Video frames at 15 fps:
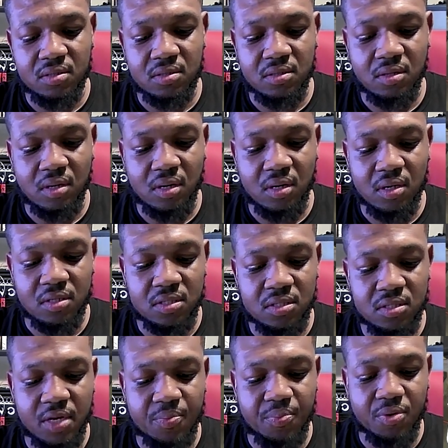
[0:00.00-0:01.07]
cause a
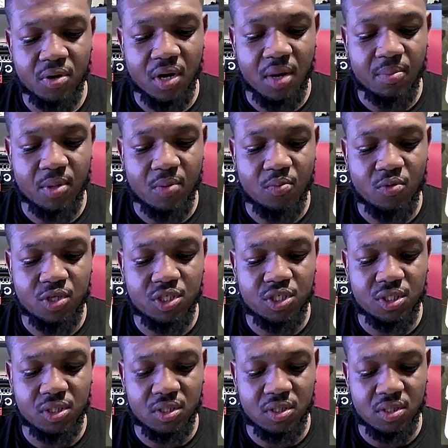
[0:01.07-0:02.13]
problem, which it
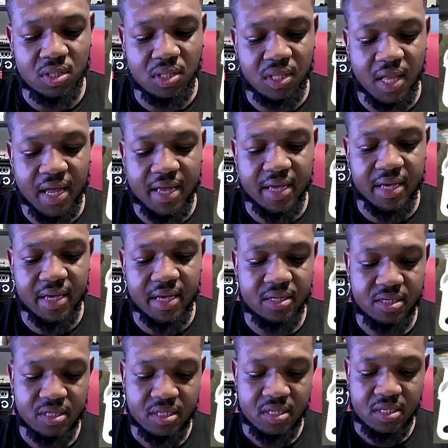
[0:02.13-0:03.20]
looked like
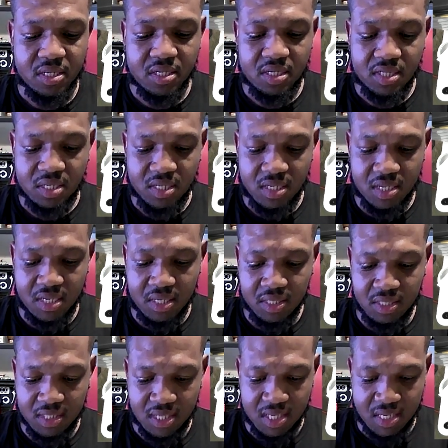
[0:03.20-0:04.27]
it
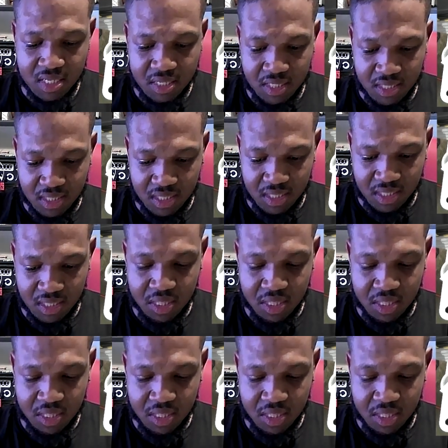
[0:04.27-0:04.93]
is.